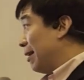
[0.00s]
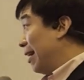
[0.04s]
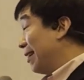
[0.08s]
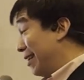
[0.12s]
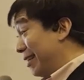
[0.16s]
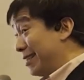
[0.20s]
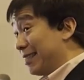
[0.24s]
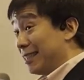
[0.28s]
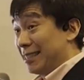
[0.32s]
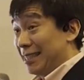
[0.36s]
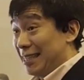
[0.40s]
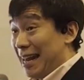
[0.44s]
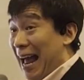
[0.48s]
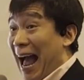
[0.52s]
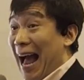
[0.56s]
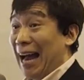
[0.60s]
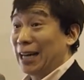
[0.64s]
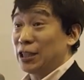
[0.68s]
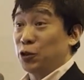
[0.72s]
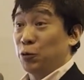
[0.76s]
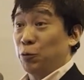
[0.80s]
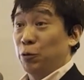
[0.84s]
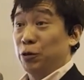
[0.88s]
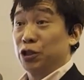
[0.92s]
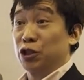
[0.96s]
and this is an
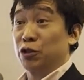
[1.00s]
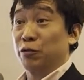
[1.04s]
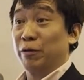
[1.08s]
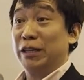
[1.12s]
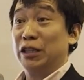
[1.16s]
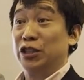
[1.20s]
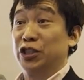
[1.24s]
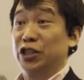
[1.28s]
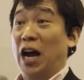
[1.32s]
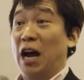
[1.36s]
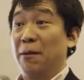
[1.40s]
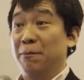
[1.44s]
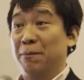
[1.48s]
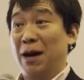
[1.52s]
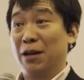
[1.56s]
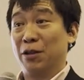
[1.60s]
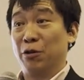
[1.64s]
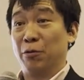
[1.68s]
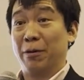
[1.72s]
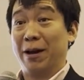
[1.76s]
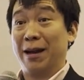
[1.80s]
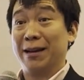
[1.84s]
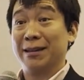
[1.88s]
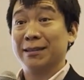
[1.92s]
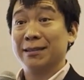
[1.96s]
actual screenshot, by the
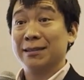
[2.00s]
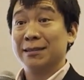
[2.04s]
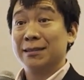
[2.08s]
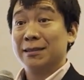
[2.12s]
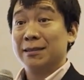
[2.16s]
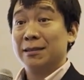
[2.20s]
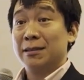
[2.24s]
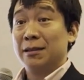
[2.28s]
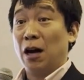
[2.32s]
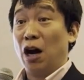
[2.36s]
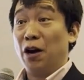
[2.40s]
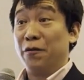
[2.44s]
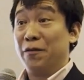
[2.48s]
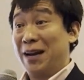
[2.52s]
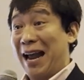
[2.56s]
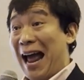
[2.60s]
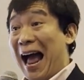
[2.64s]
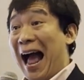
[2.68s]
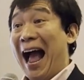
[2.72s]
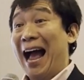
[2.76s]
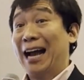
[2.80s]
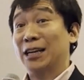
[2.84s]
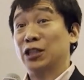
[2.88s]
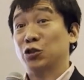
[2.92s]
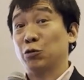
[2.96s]
way, of an
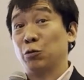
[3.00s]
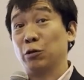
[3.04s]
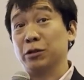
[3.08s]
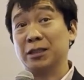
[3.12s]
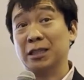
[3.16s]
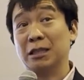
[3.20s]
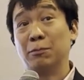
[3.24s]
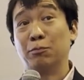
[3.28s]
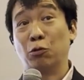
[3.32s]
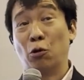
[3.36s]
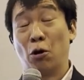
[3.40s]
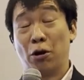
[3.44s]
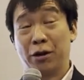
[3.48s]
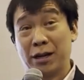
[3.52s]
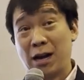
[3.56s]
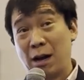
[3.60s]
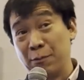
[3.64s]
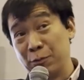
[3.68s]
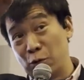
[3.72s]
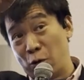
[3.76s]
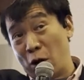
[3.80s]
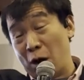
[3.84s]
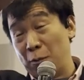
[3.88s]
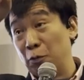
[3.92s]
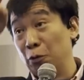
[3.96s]
actual deep look. Come
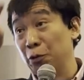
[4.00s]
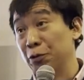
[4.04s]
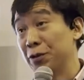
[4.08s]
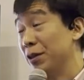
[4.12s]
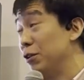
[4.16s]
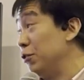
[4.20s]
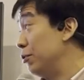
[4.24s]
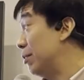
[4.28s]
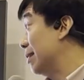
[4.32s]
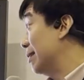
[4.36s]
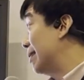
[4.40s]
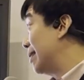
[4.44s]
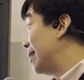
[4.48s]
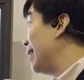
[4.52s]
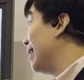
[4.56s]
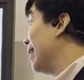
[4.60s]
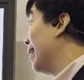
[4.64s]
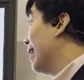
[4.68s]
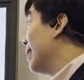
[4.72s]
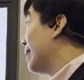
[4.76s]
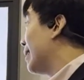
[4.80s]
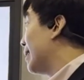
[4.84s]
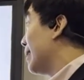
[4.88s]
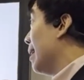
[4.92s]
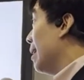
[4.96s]
to our booth and see
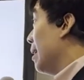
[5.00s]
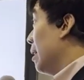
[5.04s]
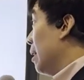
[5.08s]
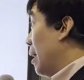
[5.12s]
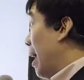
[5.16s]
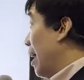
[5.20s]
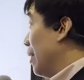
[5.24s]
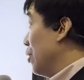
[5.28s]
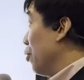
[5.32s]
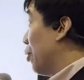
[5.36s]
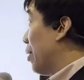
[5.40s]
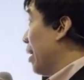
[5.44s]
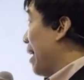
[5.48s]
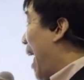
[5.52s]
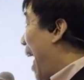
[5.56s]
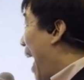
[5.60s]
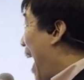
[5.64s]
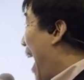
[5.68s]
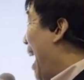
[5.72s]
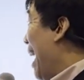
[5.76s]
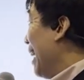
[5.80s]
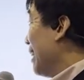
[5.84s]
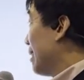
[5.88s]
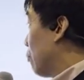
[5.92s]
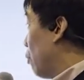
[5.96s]
this. And you can
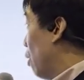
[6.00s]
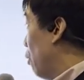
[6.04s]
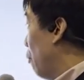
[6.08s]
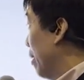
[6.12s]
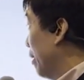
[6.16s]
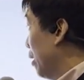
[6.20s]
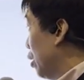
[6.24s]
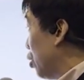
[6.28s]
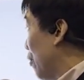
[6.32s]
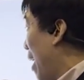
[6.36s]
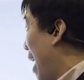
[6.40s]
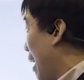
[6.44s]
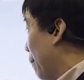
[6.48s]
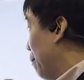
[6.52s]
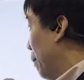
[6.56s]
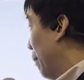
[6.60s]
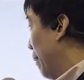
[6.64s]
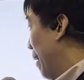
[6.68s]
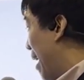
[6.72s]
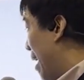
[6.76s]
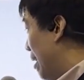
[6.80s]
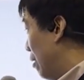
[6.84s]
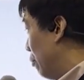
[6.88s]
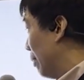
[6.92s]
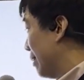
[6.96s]
ask, well, when is track for
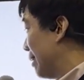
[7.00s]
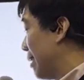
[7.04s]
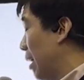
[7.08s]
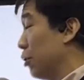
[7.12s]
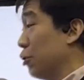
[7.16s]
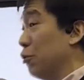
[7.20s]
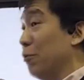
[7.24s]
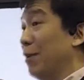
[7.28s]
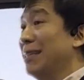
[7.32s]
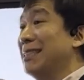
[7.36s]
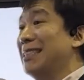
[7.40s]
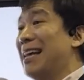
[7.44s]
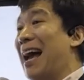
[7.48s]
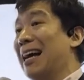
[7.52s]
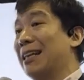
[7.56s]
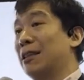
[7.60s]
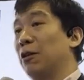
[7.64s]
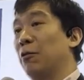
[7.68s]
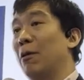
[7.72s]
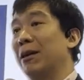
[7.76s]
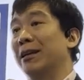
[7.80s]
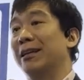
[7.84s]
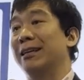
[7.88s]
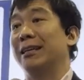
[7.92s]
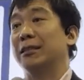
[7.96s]
that? And it'll tell you exactly
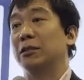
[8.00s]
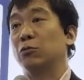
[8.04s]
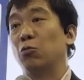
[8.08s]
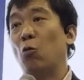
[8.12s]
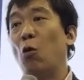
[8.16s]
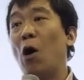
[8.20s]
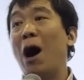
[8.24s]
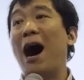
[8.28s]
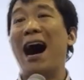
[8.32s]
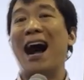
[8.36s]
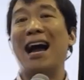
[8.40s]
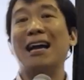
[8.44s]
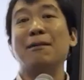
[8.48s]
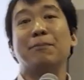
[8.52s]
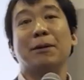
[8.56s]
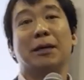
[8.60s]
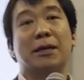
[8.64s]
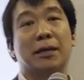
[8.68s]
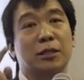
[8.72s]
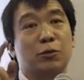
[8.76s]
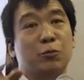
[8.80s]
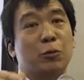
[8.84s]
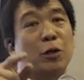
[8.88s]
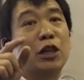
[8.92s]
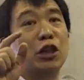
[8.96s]
what it is. Why?
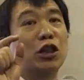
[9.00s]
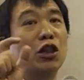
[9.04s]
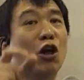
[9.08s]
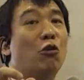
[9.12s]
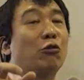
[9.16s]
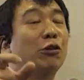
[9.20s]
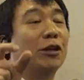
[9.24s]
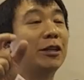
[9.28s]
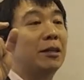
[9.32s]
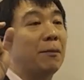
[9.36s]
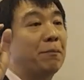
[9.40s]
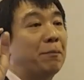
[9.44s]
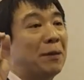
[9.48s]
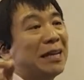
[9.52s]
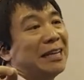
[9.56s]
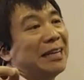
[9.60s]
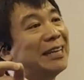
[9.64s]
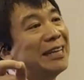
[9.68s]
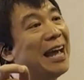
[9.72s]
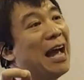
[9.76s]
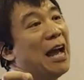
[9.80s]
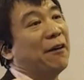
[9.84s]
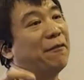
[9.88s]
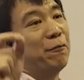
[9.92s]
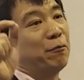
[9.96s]
Because we loaded the
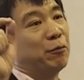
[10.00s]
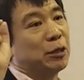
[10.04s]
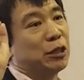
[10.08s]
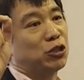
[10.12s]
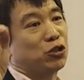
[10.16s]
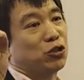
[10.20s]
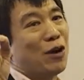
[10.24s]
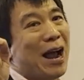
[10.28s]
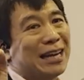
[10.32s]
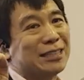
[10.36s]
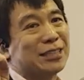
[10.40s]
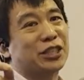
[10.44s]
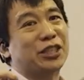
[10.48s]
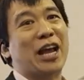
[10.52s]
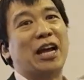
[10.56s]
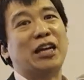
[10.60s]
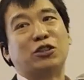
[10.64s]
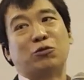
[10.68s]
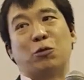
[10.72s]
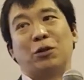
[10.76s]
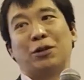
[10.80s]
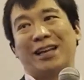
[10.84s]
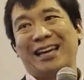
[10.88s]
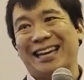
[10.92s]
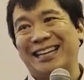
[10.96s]
PDF with the trash
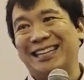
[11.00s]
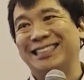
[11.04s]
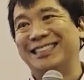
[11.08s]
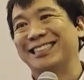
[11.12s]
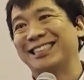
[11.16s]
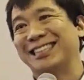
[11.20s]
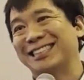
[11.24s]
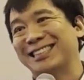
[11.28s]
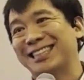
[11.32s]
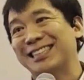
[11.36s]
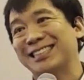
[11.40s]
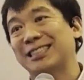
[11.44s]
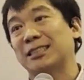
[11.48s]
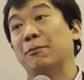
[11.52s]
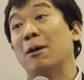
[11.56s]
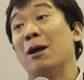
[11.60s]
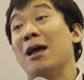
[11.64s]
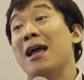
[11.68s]
schedule into the system.